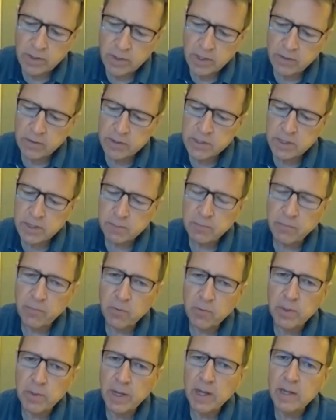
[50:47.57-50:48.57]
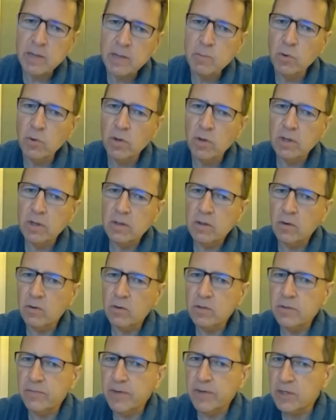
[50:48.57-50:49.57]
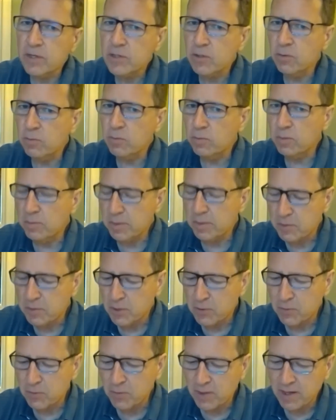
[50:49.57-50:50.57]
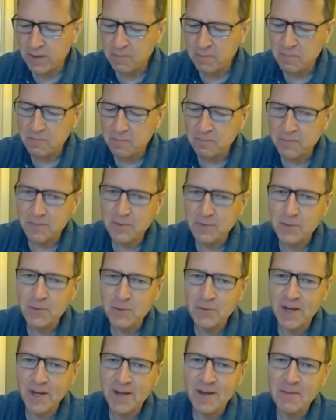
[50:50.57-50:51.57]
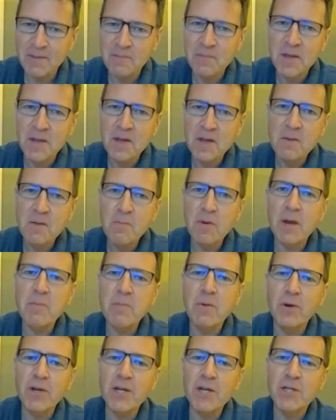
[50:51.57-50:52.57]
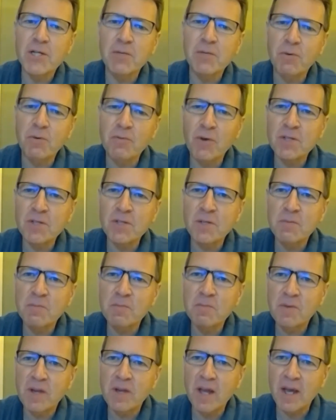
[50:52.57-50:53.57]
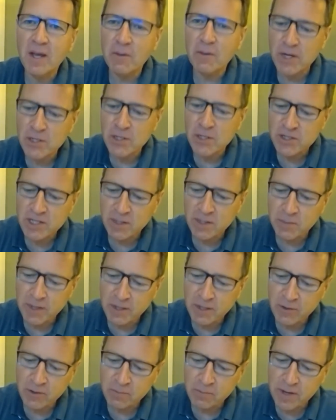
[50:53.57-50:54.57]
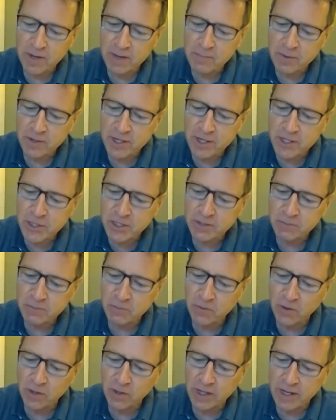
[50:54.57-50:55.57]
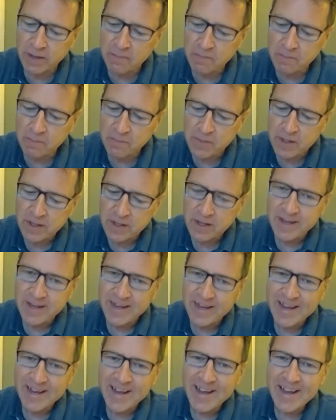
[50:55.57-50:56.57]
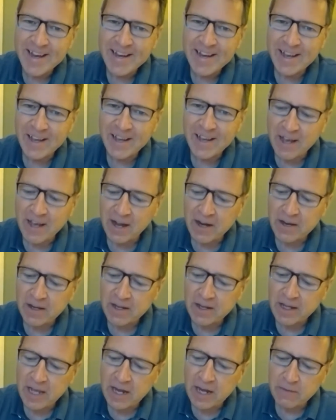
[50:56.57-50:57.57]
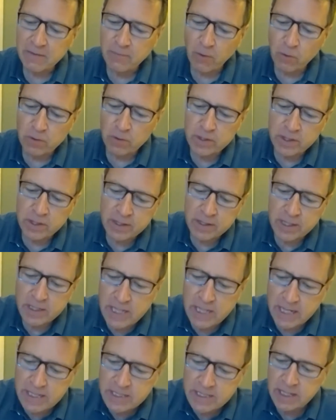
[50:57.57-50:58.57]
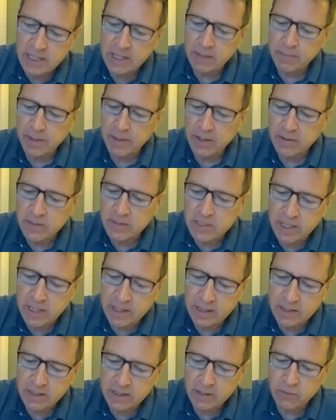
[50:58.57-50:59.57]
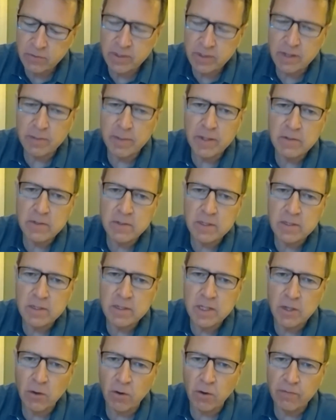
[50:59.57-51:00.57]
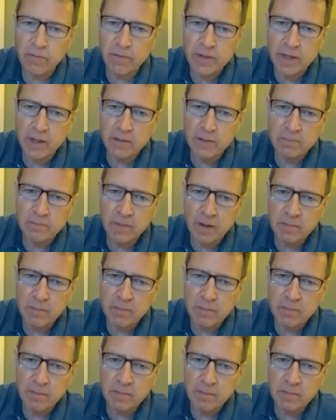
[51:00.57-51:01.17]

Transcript: Richie, before we get any more controversial, we'll maybe go um, to uh, preparation. We've got some uh, questions coming in on preparation. We've got um, Kerry, Kerry Faulkner, I think, is asking about, uh, you know, you're about to tee off in a, a